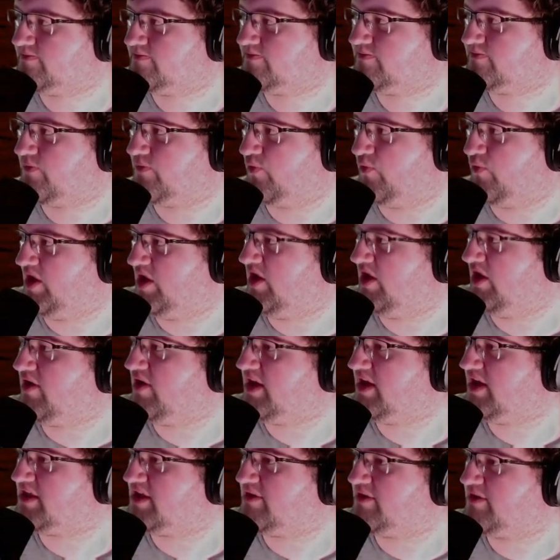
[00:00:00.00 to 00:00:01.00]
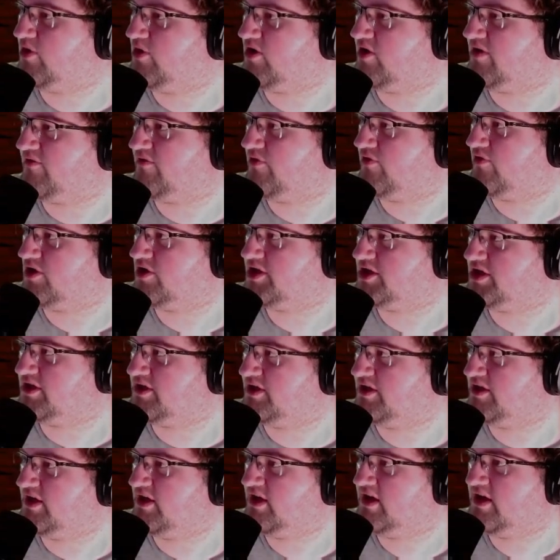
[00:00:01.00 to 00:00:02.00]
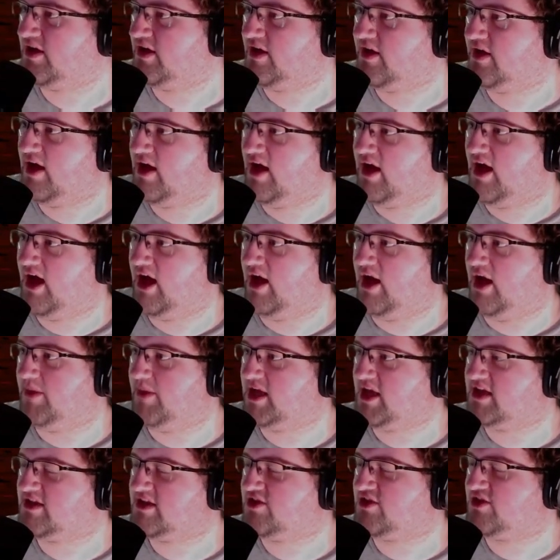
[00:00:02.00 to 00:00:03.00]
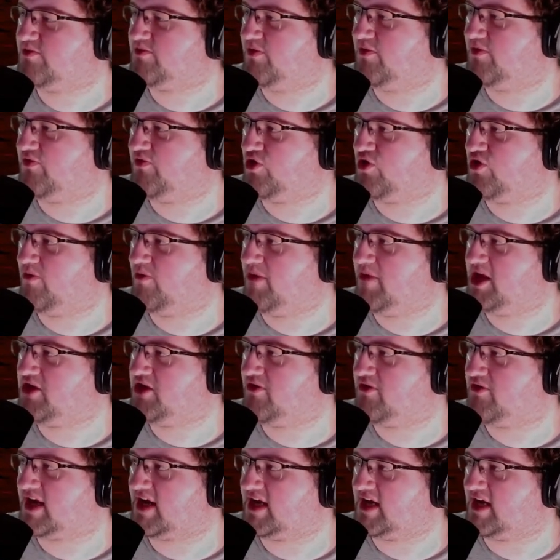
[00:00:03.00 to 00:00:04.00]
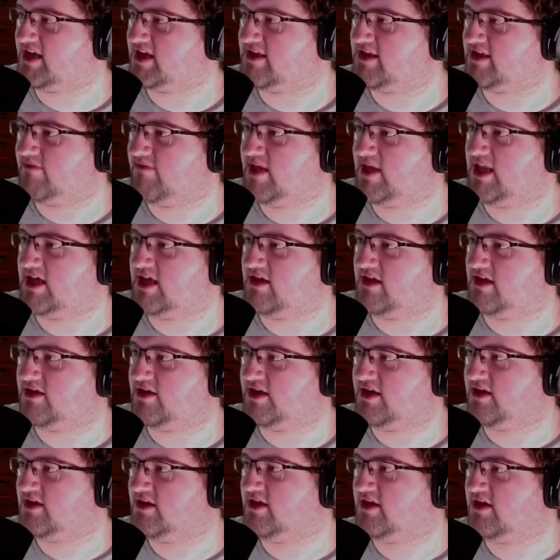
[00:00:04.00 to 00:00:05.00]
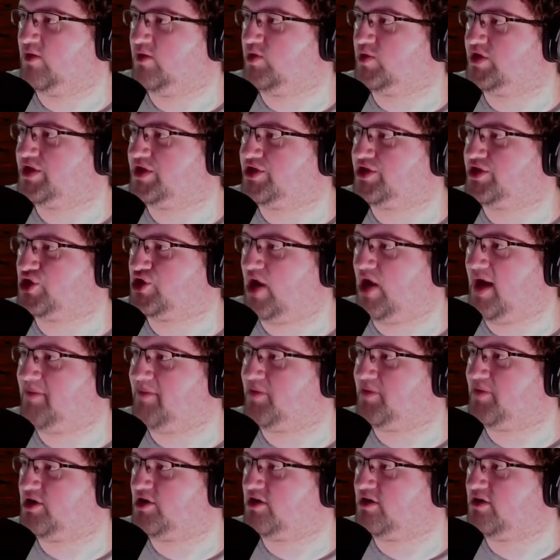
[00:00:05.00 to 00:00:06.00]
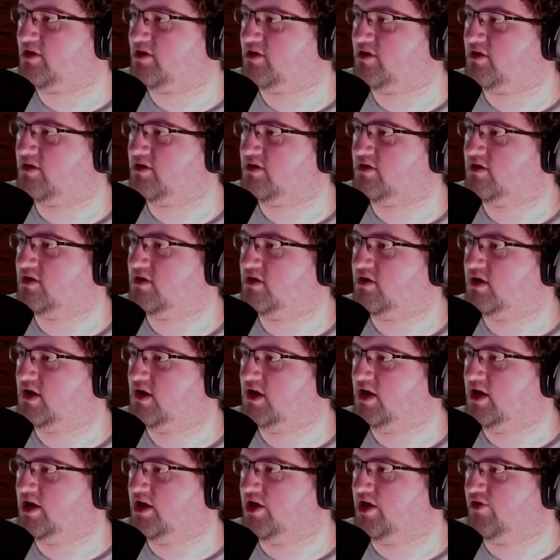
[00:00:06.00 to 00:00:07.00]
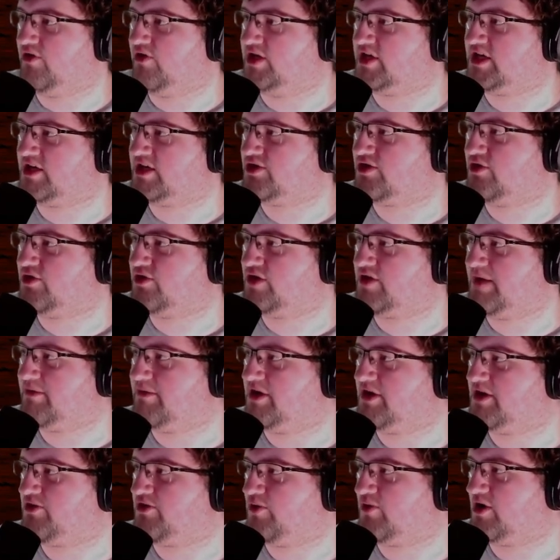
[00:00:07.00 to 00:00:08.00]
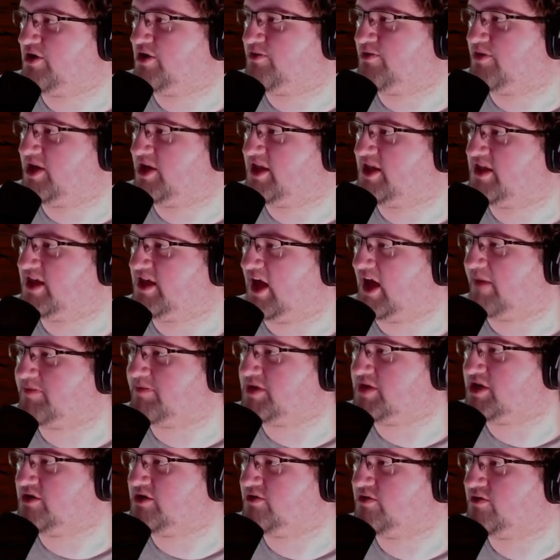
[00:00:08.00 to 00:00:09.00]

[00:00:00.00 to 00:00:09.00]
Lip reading: We don't get the smoke, unfortunately. A man stood before you, a man you recognized immediately. It was the trapper. You reached out to examine his wares, but he stopped you.